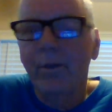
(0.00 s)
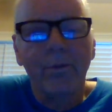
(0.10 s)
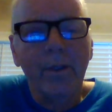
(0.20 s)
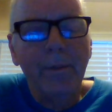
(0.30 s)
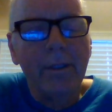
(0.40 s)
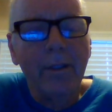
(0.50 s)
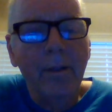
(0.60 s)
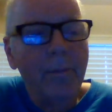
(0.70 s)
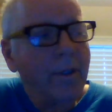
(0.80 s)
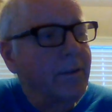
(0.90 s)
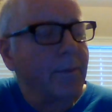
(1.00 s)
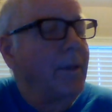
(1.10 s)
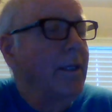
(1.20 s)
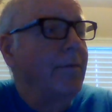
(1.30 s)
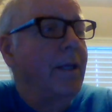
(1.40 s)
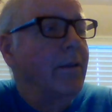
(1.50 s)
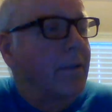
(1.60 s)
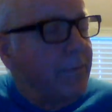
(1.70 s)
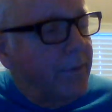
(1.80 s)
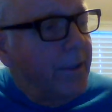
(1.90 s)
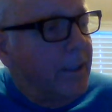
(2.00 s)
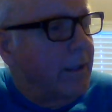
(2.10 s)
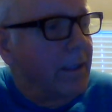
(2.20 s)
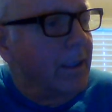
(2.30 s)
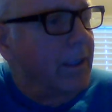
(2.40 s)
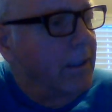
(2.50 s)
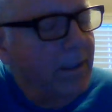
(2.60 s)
Don't send me 10 bucks. I'm not even asking for anything.